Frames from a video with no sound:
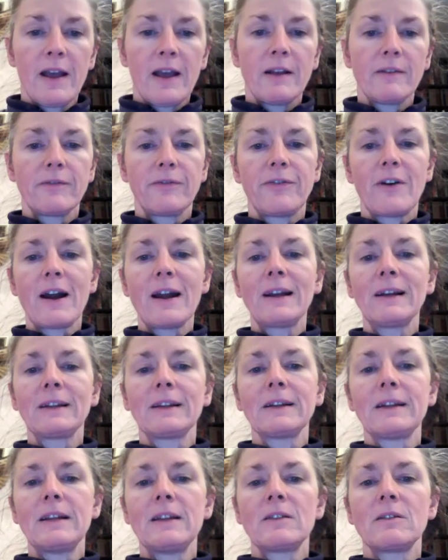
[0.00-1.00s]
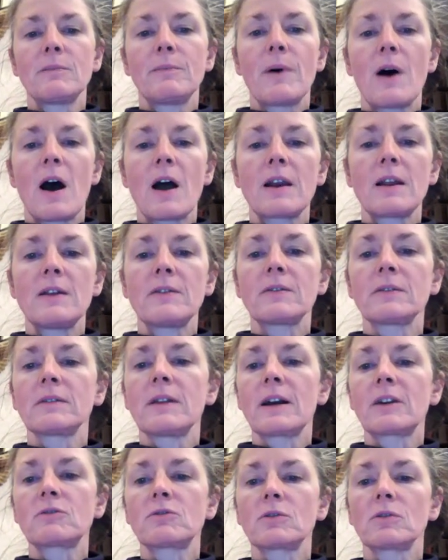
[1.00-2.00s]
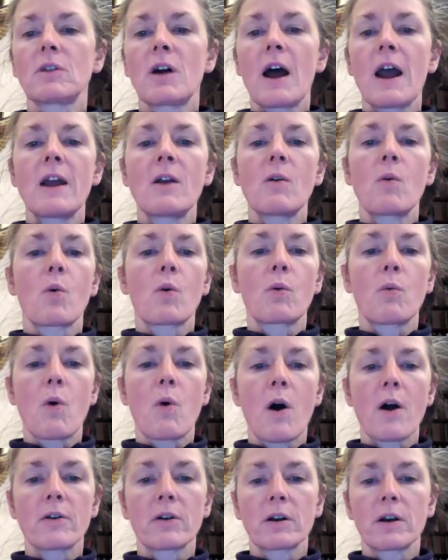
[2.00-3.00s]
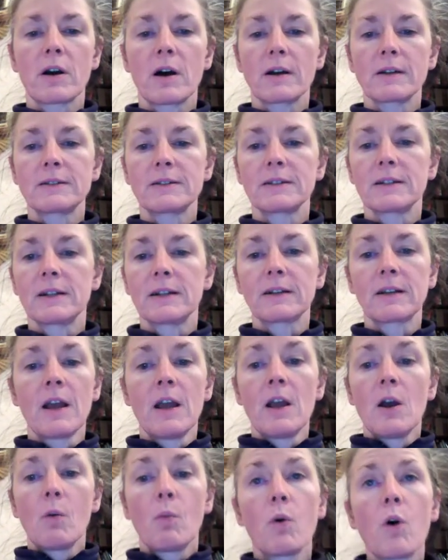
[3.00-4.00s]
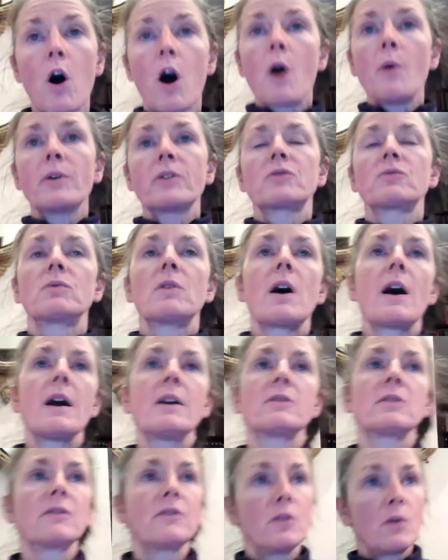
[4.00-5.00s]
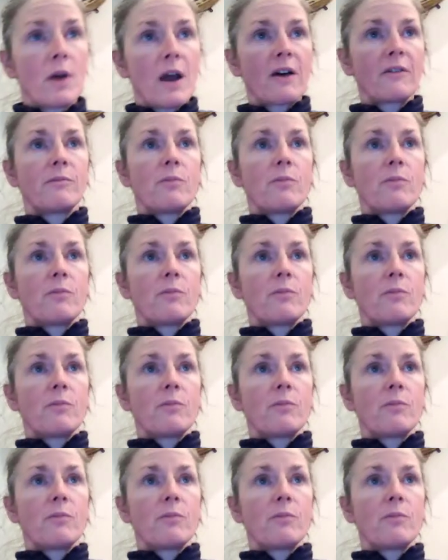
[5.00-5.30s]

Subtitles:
And finally, the body's electrolyte or water content will always rise if you